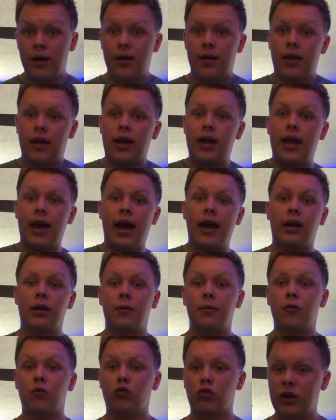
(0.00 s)
He had
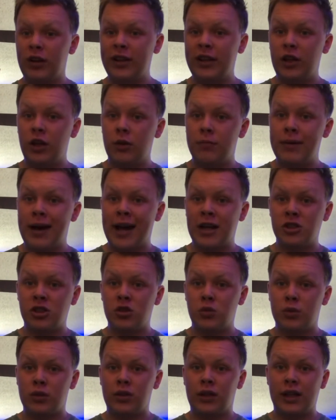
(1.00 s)
really good matches
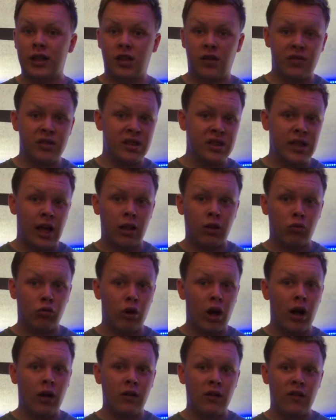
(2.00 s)
with the likes of Seth
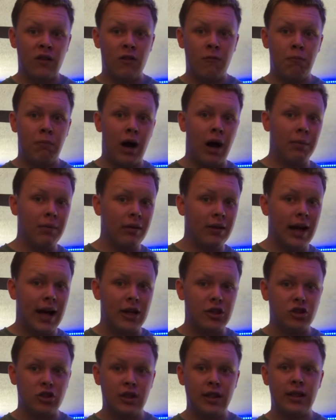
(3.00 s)
Rollins, Bobby
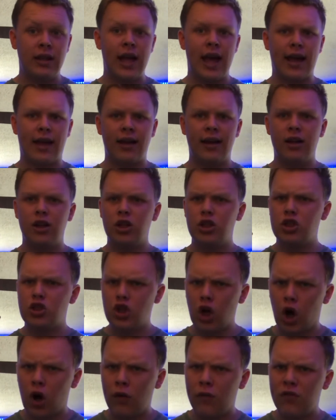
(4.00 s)
Lashley, heck,
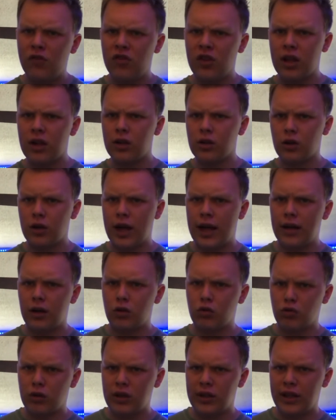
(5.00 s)
Dolph Ziggler had a
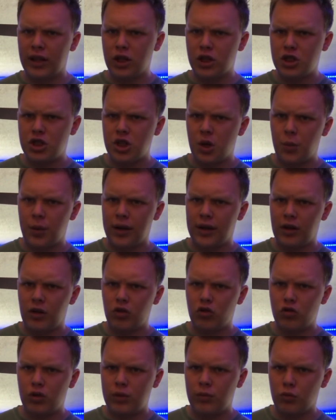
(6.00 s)
really good showing at
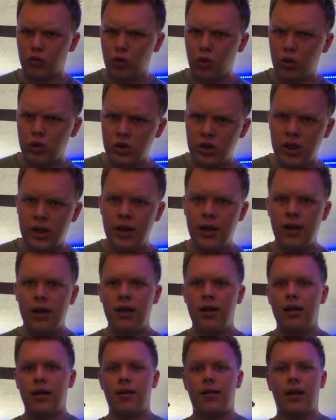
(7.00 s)
Extreme Rules,
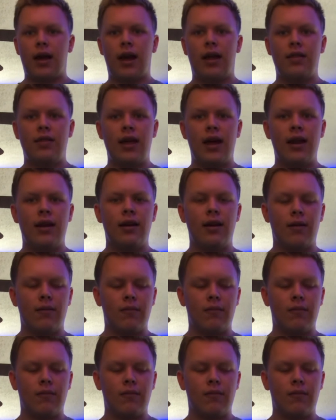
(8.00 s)
and then